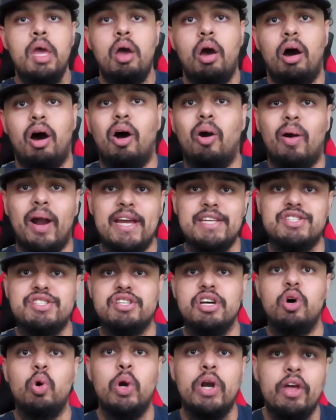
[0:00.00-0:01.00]
All right,
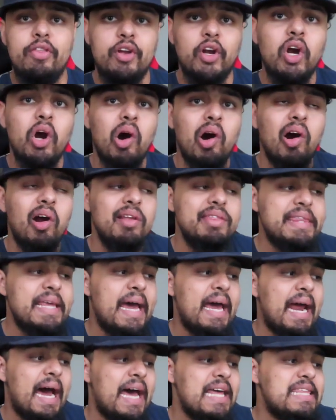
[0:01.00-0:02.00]
so another card
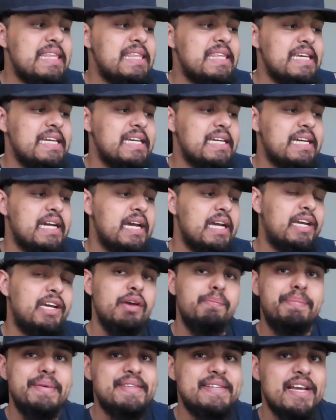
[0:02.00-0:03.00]
that I think
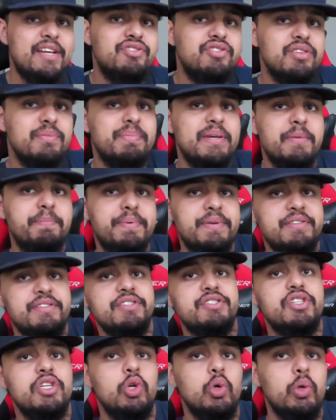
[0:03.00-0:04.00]
could potentially be a
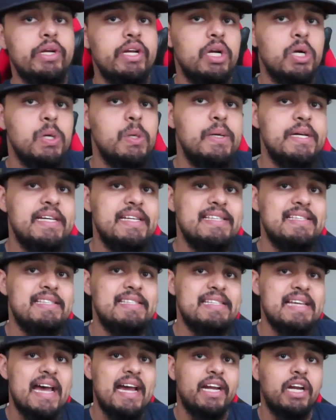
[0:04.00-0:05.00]
positional hero is
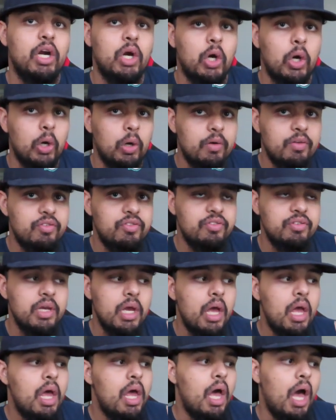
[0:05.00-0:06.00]
Zach Ertz.
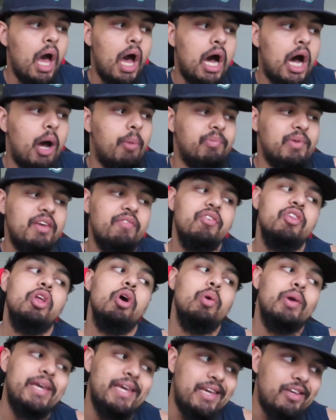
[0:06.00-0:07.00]
Even
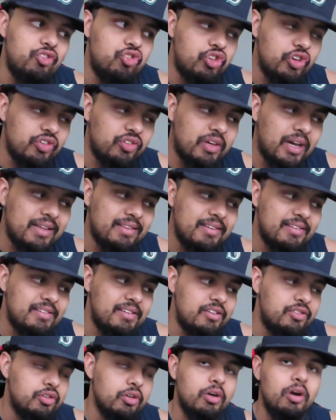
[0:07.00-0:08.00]
though he just got this
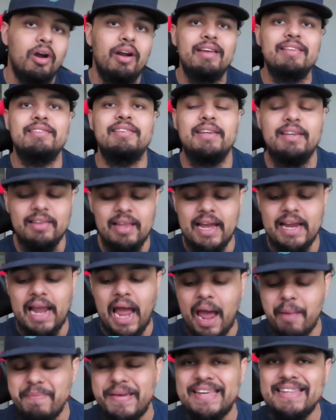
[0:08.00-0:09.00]
Easter card. And see,
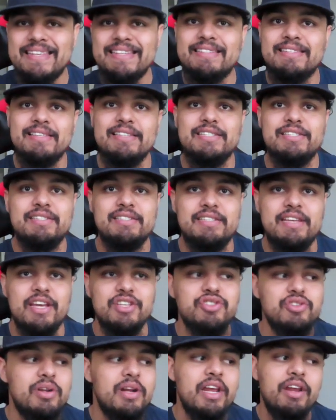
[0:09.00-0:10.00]
I made this list
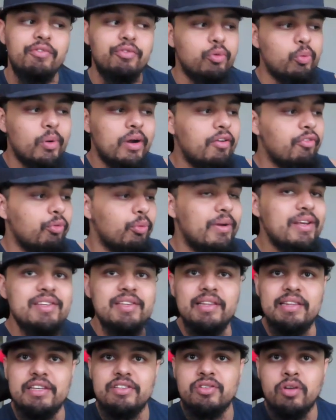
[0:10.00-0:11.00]
yesterday, and for whatever
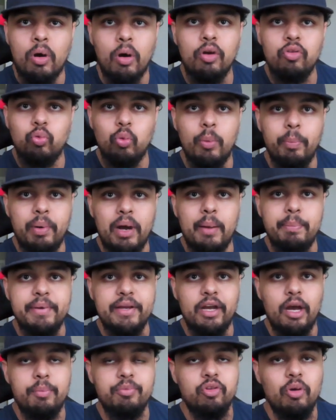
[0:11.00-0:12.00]
reason, these cards weren't
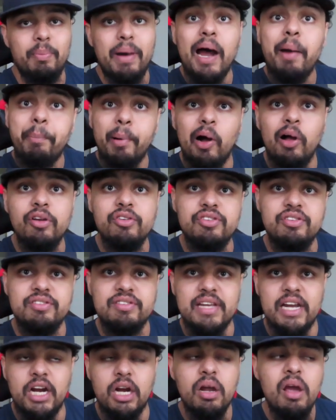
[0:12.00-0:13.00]
popping up. So my apologies
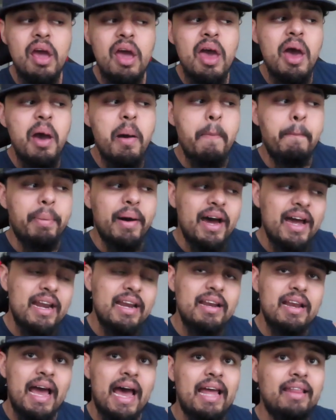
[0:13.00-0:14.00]
there.
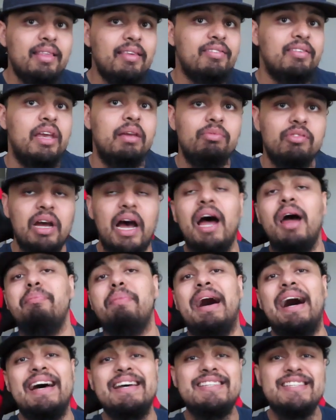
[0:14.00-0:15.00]
But at the same time,
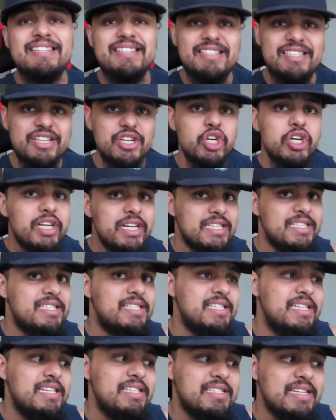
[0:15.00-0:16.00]
I still could
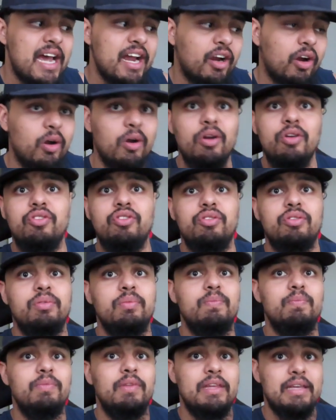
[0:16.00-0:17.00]
see Zach Ertz
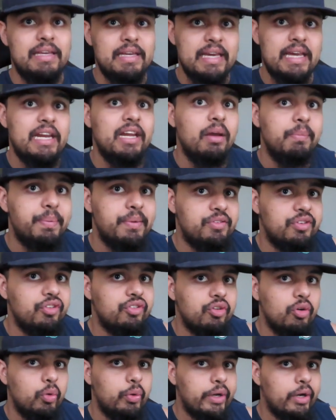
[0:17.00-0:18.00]
getting a
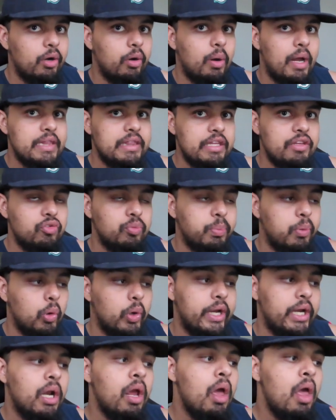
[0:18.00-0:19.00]
positional hero at this
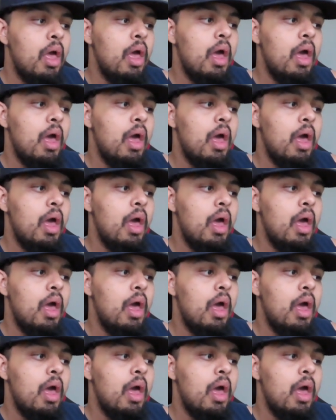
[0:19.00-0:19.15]
point.